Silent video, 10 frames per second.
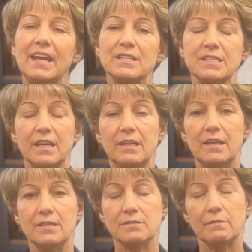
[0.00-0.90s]
and as i
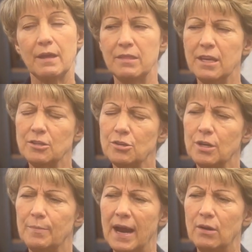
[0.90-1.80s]
is i think it took
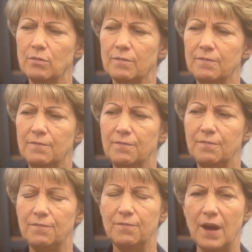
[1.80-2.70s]
about
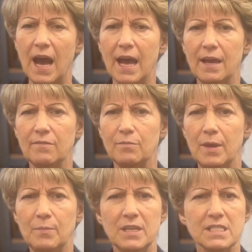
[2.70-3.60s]
five
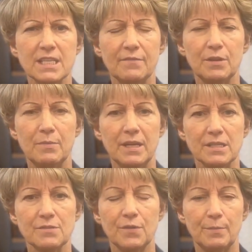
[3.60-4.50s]
maybe seven
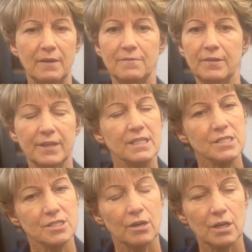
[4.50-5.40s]
minutes for my feeling to
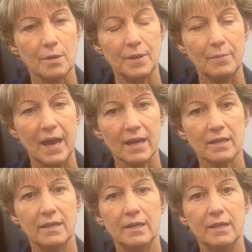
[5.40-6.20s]
start coming back